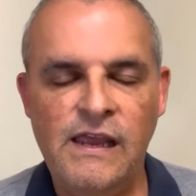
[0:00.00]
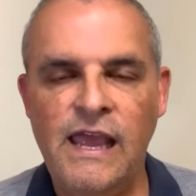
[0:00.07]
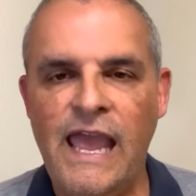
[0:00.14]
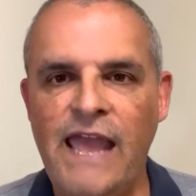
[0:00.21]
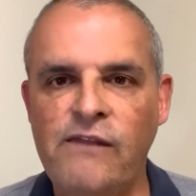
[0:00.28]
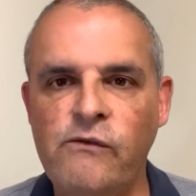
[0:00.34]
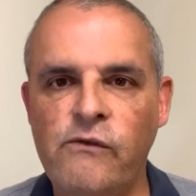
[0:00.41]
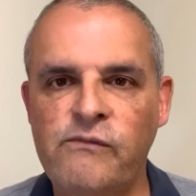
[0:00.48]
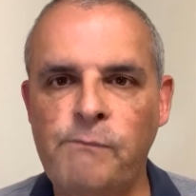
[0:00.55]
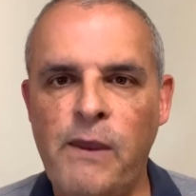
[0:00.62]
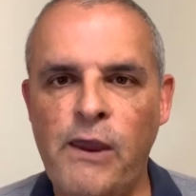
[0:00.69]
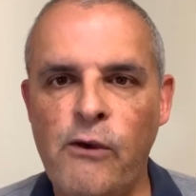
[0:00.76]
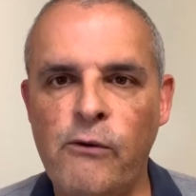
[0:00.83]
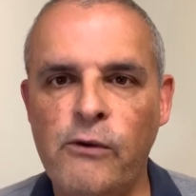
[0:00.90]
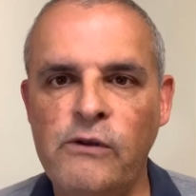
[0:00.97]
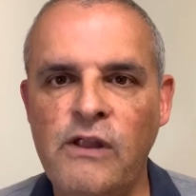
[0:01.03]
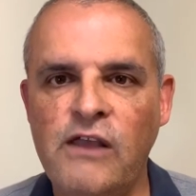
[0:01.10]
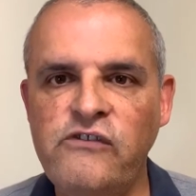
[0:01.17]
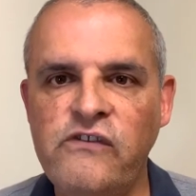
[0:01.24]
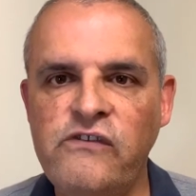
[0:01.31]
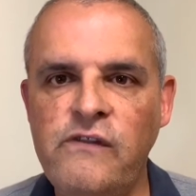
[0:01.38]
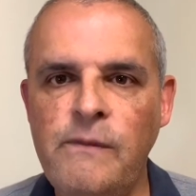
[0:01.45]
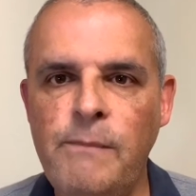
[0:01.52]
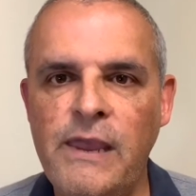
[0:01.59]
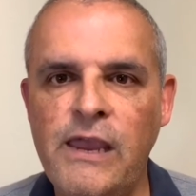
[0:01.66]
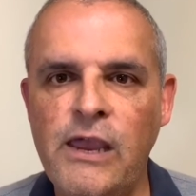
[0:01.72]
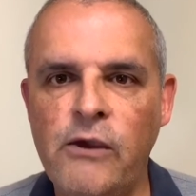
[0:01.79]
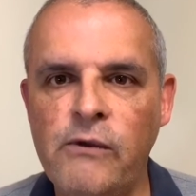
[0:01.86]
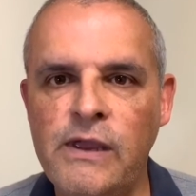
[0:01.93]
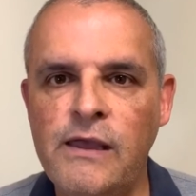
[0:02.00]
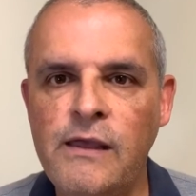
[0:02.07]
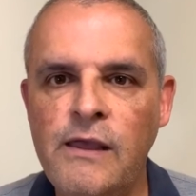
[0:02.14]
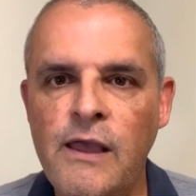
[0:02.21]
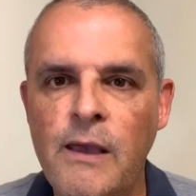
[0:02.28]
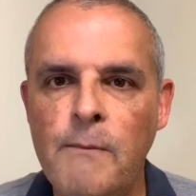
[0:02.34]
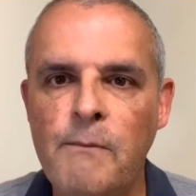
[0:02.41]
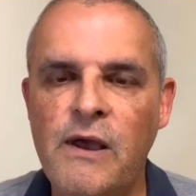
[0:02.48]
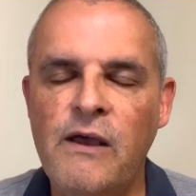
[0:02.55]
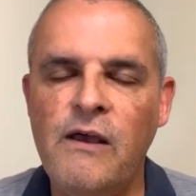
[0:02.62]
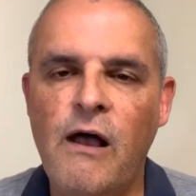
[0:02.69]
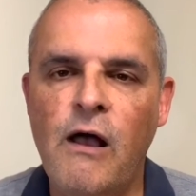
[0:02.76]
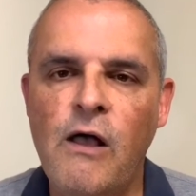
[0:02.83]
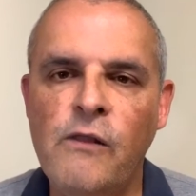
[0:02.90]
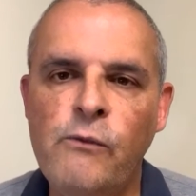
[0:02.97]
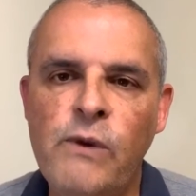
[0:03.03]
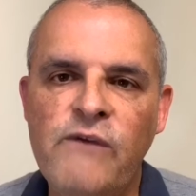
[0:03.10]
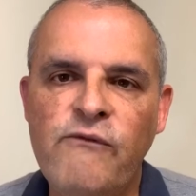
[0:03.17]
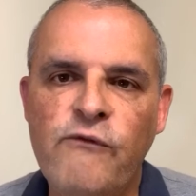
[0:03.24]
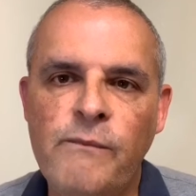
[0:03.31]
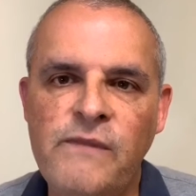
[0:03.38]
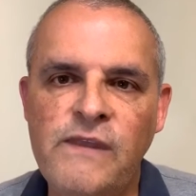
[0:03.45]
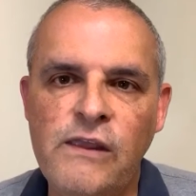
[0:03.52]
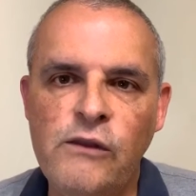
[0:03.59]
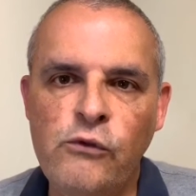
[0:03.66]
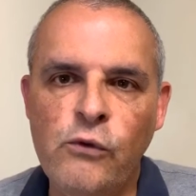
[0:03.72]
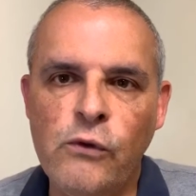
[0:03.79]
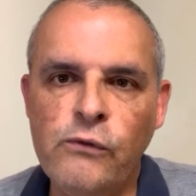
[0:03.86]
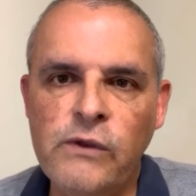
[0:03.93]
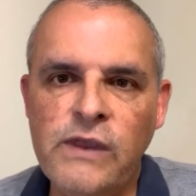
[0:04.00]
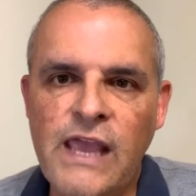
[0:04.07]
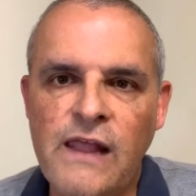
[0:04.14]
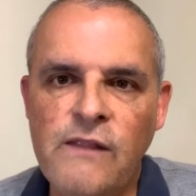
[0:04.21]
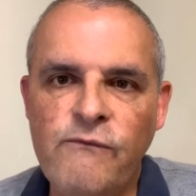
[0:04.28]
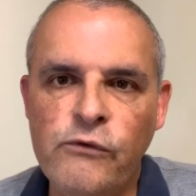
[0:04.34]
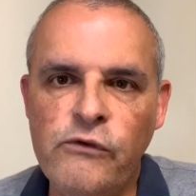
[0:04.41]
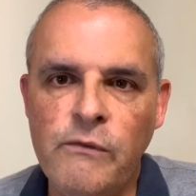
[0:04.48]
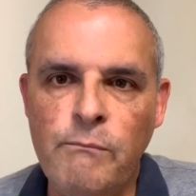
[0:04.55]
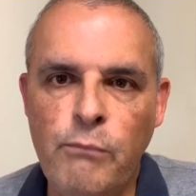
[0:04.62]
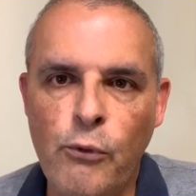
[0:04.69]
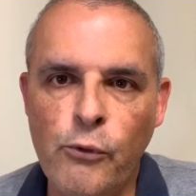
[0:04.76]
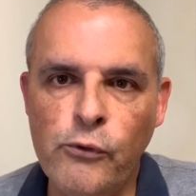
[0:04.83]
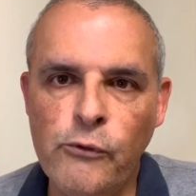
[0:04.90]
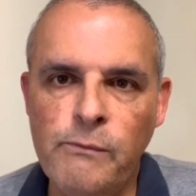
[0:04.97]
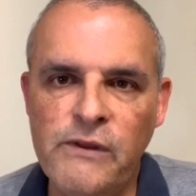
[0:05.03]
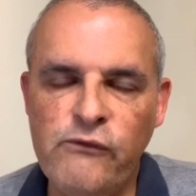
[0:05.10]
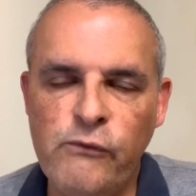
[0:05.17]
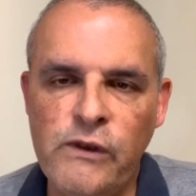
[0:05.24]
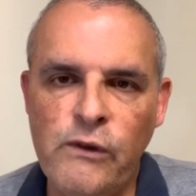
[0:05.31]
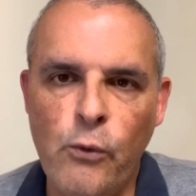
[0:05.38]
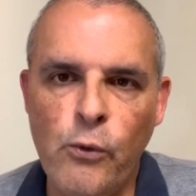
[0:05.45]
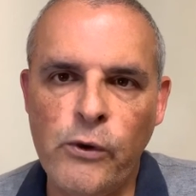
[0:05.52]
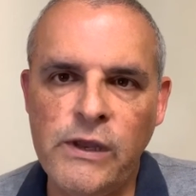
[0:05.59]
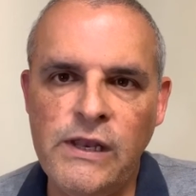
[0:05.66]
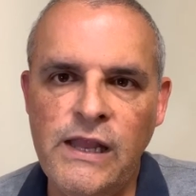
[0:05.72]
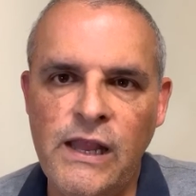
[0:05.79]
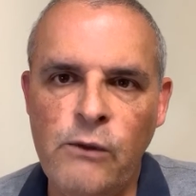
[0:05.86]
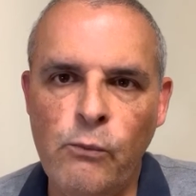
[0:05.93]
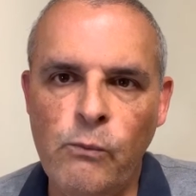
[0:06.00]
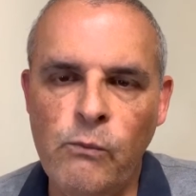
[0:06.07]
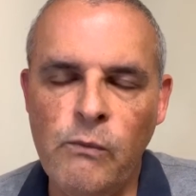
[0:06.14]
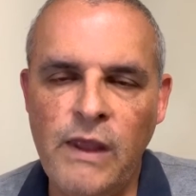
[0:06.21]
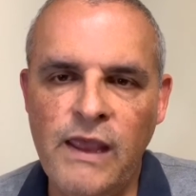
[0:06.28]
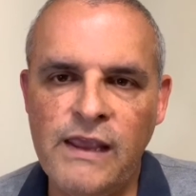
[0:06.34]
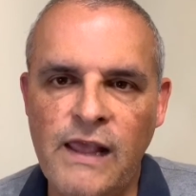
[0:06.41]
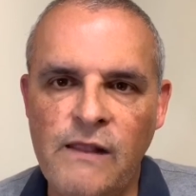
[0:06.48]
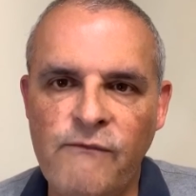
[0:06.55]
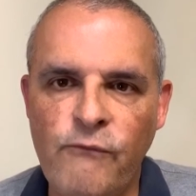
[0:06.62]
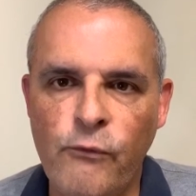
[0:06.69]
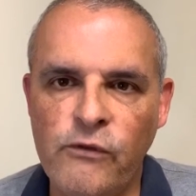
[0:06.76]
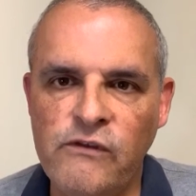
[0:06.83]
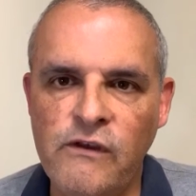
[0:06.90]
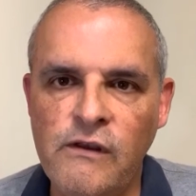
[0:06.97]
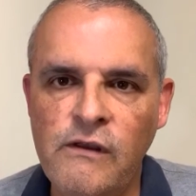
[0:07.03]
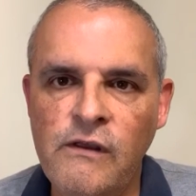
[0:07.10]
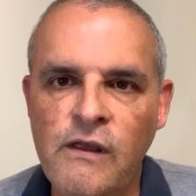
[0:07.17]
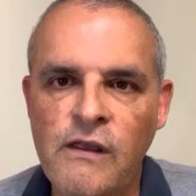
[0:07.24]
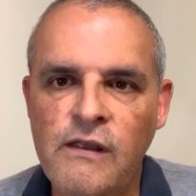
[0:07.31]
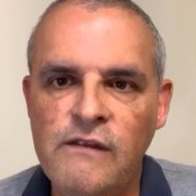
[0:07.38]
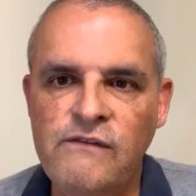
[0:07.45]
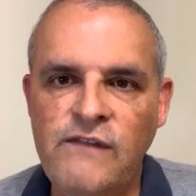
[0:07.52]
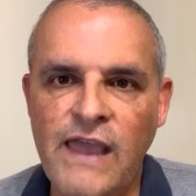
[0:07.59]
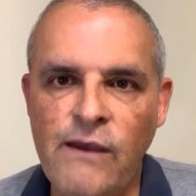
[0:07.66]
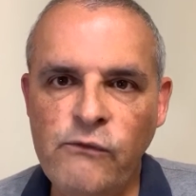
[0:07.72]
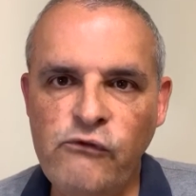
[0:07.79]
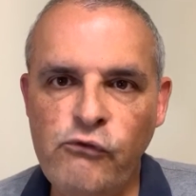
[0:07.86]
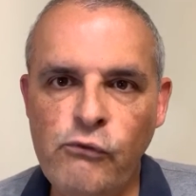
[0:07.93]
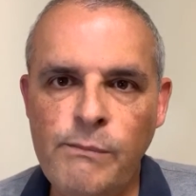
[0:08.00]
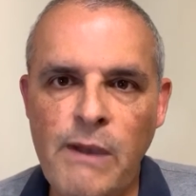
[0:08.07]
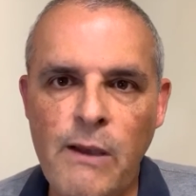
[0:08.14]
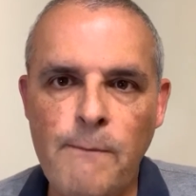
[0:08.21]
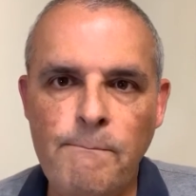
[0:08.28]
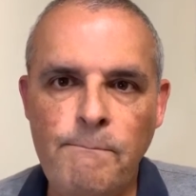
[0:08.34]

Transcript: handles power not just in the Bay Area, but all the way from the Northern California border between Oregon and California down to about